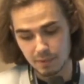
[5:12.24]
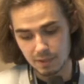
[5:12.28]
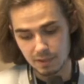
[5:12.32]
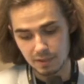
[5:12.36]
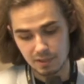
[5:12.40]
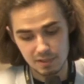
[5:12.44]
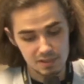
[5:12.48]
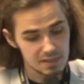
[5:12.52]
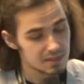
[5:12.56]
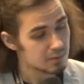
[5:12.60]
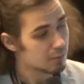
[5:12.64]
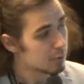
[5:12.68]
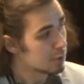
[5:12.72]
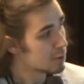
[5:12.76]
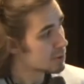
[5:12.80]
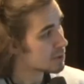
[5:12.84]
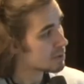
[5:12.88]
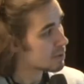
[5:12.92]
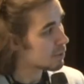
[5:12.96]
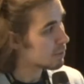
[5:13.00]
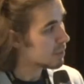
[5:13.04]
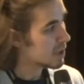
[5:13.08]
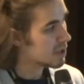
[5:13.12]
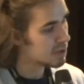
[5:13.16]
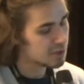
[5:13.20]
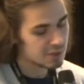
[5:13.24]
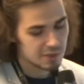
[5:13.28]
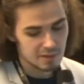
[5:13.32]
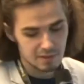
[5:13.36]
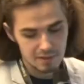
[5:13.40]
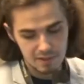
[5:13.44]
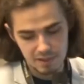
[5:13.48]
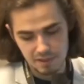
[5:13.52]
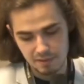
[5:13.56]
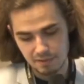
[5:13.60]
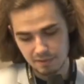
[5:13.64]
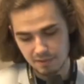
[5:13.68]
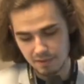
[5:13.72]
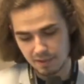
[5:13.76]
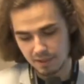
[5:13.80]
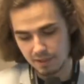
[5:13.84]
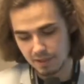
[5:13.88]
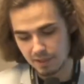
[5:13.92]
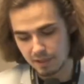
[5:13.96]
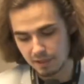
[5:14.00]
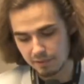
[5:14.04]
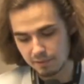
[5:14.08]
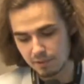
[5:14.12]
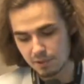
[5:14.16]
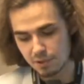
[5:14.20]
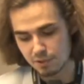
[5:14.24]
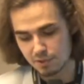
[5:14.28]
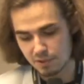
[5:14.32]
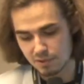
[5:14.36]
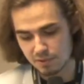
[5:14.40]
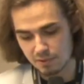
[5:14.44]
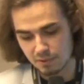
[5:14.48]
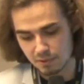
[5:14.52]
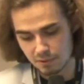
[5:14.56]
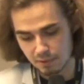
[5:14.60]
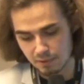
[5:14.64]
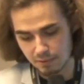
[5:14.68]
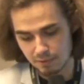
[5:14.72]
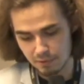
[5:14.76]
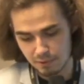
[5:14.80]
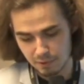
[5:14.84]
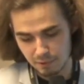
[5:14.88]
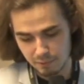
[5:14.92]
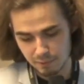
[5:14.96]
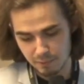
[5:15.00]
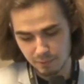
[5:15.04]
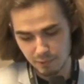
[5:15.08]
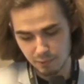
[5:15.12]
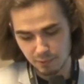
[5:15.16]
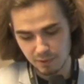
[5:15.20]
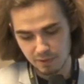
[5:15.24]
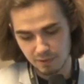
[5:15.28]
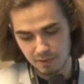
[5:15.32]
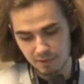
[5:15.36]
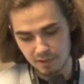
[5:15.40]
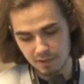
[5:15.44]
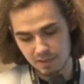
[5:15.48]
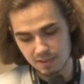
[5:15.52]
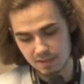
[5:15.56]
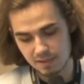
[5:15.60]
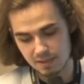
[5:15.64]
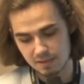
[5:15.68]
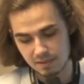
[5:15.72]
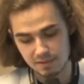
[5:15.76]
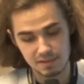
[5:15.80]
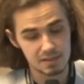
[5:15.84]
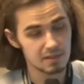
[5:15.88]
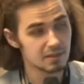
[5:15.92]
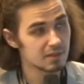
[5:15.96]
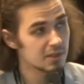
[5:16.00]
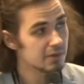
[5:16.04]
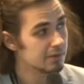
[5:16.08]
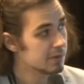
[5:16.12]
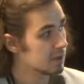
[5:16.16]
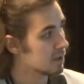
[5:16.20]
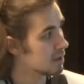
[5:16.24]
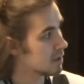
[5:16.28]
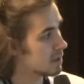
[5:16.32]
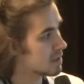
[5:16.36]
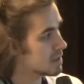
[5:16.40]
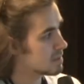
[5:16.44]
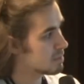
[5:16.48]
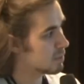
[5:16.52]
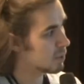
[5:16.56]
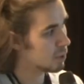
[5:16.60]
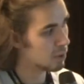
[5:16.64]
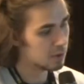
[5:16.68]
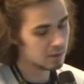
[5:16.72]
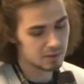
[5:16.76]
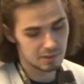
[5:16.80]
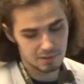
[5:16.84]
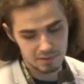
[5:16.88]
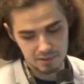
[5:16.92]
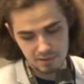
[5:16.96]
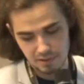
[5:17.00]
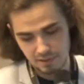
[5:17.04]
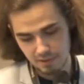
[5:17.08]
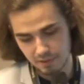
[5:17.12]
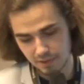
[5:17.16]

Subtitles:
It's worth to mention that the average throughput is significantly smaller